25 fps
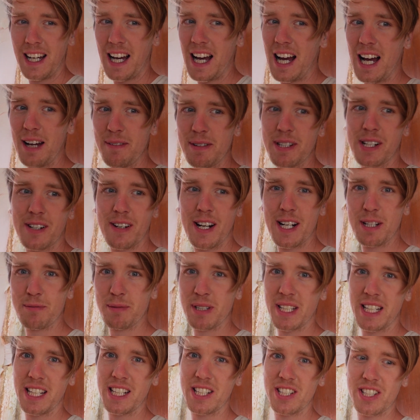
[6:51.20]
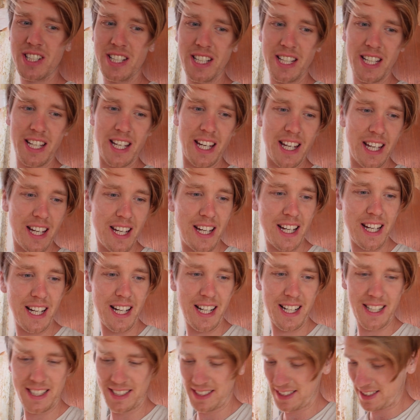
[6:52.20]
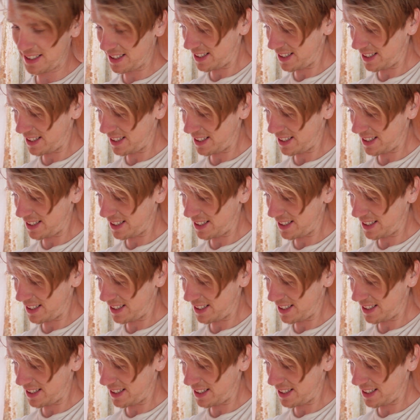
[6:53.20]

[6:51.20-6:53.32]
I'm incredibly itchy and